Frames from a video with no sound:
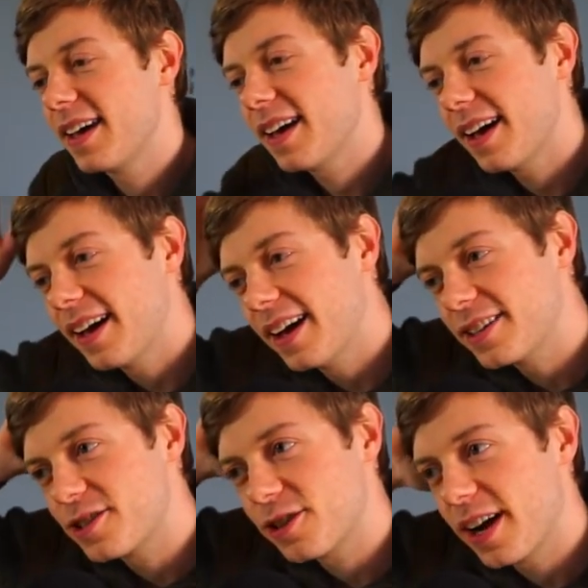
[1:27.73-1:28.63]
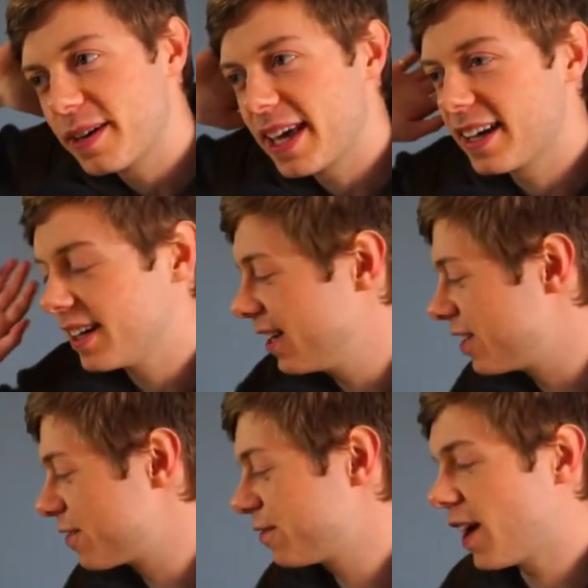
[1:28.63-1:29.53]
to try and get it
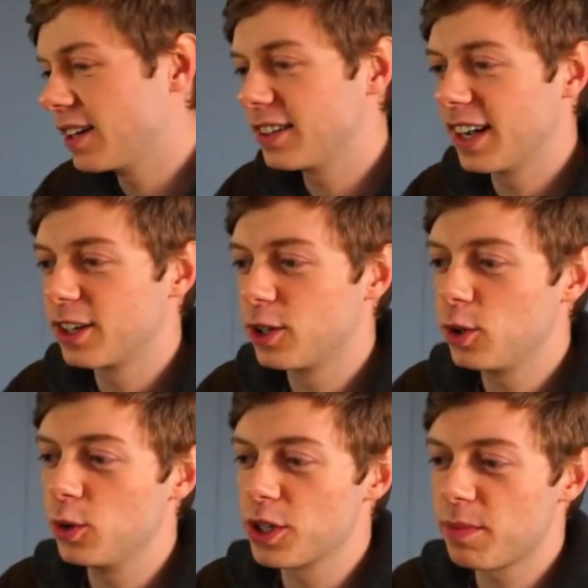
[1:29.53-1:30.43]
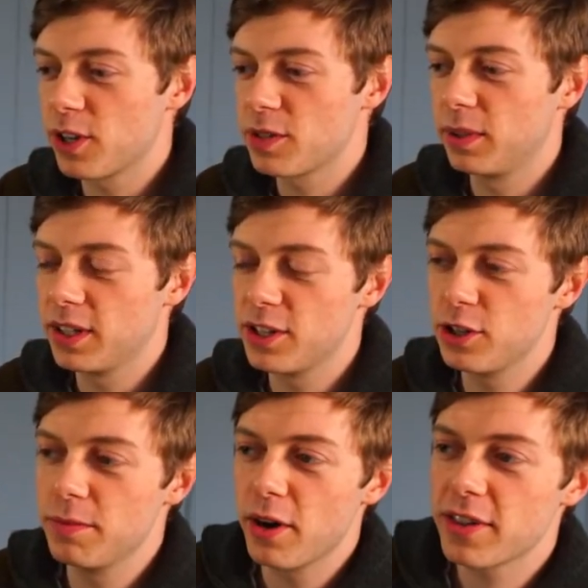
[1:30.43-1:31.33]
as fun and cool as possible and
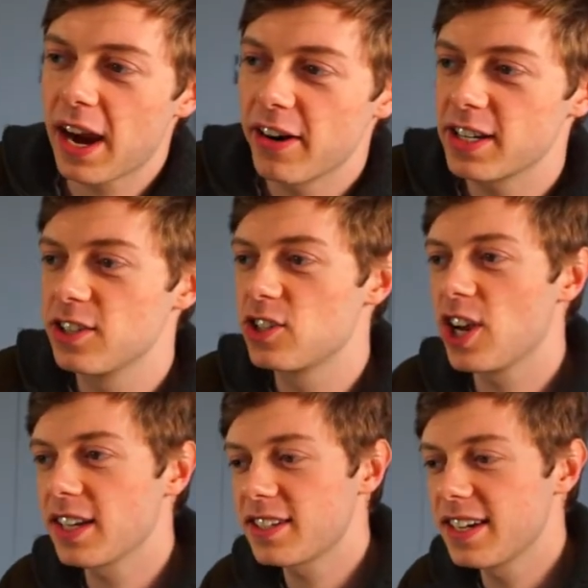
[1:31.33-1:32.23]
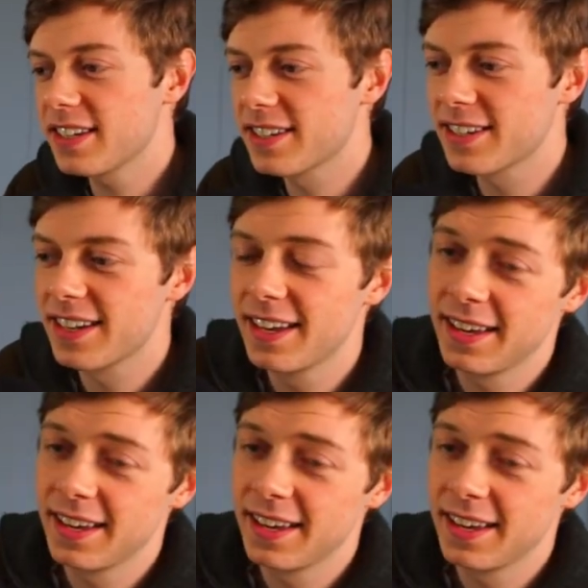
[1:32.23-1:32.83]
do both characters justice.